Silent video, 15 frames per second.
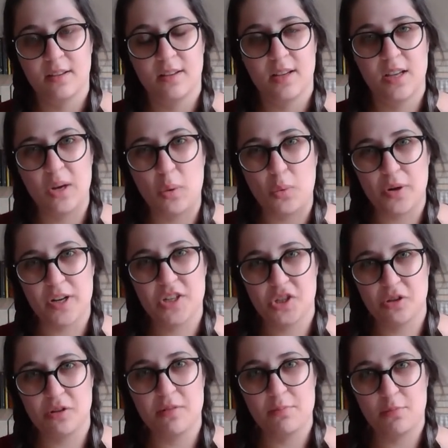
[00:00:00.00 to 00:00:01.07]
in order
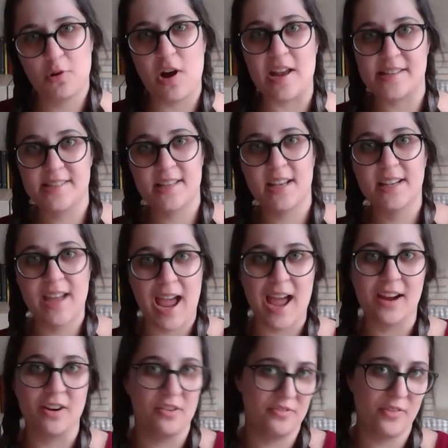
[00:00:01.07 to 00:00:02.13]
to impress a
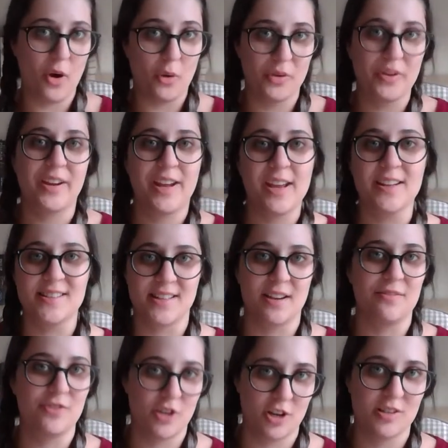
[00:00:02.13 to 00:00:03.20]
gang of older kids that
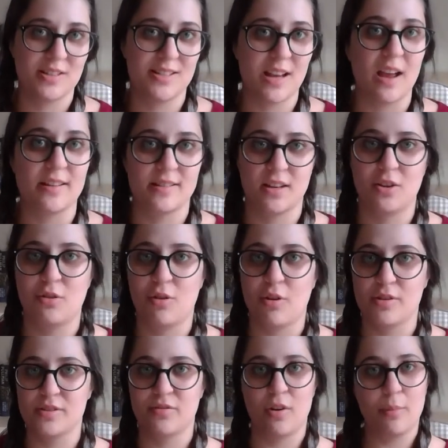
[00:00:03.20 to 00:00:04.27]
have just sat
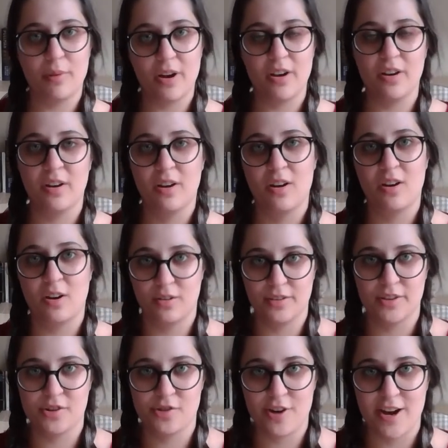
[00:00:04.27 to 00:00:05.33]
across from her on
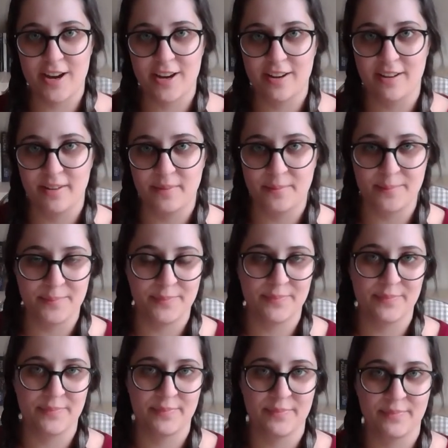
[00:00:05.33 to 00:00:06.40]
the train.
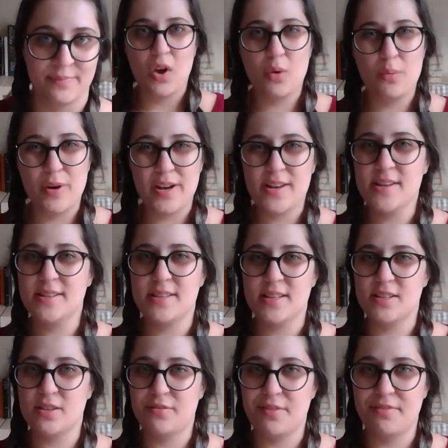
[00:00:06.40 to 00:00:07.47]
Her weirdness
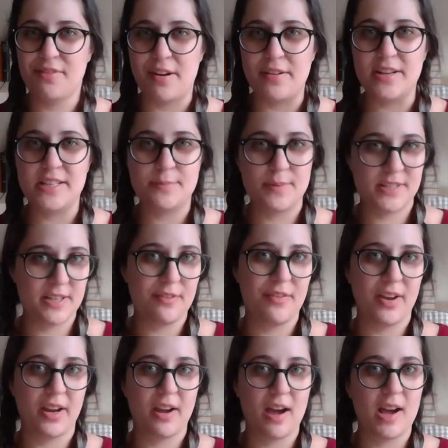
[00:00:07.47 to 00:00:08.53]
is of a very
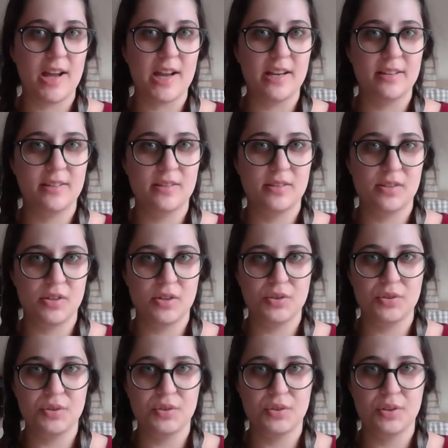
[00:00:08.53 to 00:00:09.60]
specific kind,
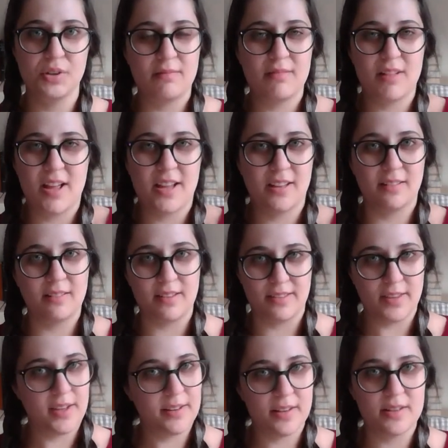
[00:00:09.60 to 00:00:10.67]
too. Like, the
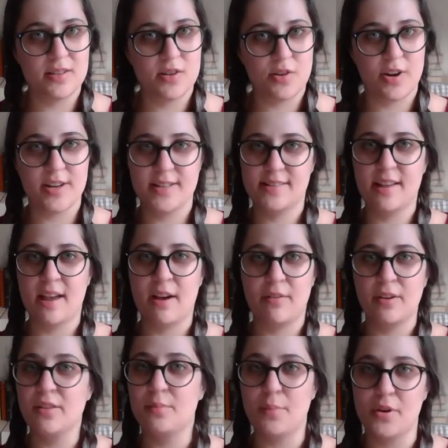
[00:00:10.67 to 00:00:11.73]
thing that strikes Harry
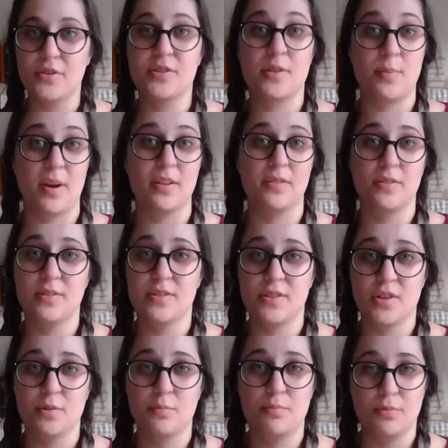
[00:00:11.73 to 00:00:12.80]
the most about her is
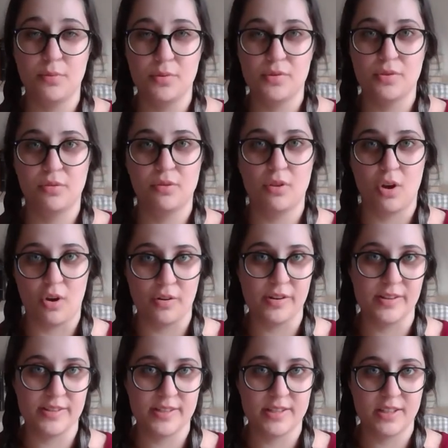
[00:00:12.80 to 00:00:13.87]
her brutal
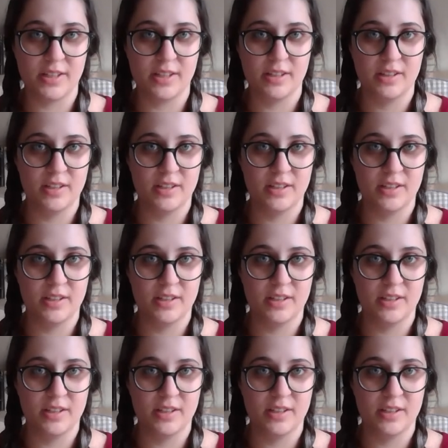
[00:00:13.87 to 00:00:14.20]
honesty.